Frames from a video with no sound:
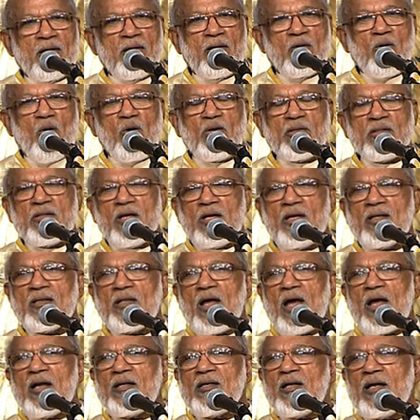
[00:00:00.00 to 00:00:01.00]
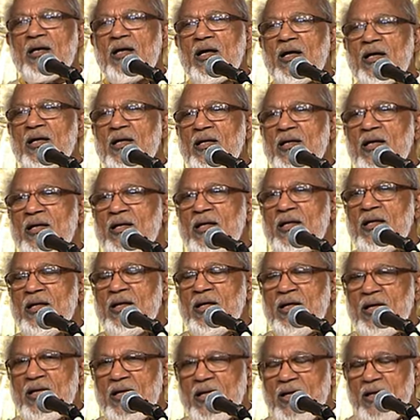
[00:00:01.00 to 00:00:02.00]
Don't think that uh,
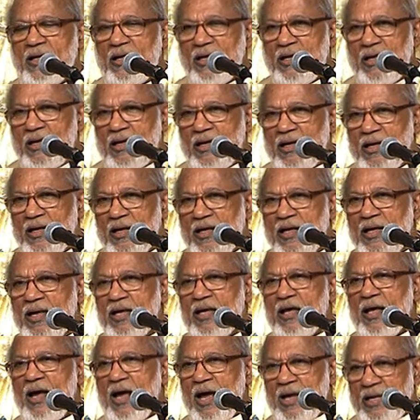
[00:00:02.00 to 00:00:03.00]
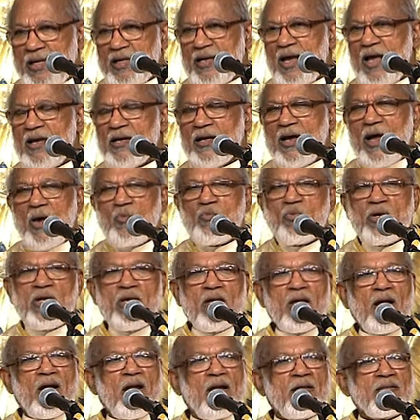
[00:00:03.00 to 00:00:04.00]
he, I can come
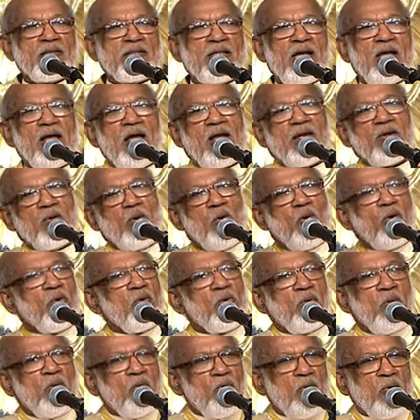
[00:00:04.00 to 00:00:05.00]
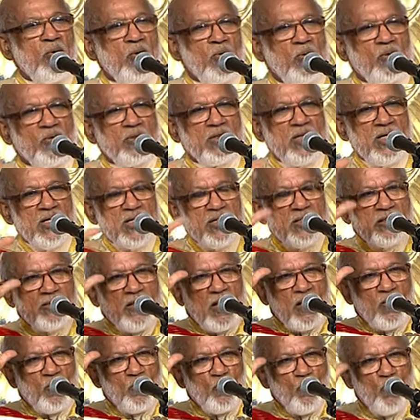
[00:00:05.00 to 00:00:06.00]
here and say and go. No, these
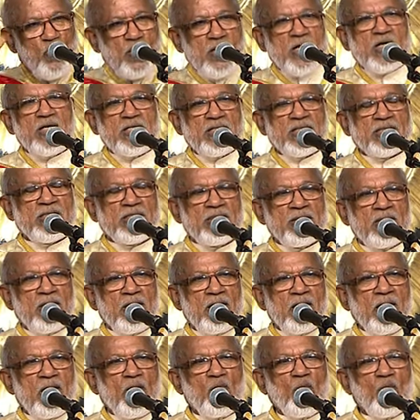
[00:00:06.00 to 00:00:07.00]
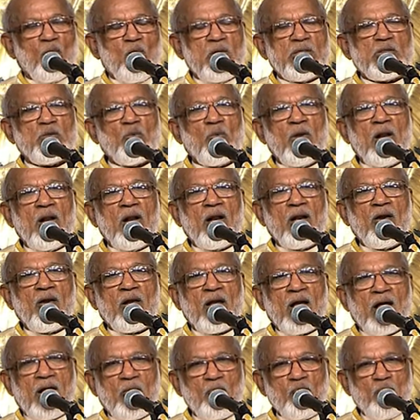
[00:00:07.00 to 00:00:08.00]
are words which will
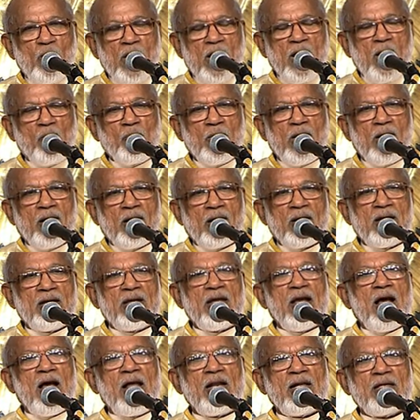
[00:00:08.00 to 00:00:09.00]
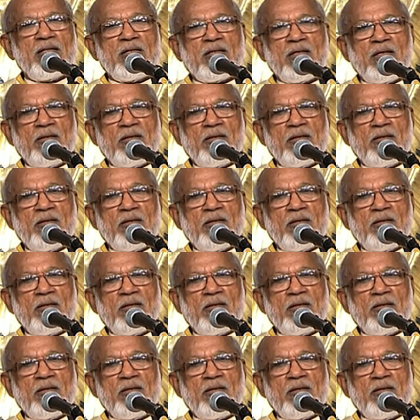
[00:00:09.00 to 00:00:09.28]
become a reality.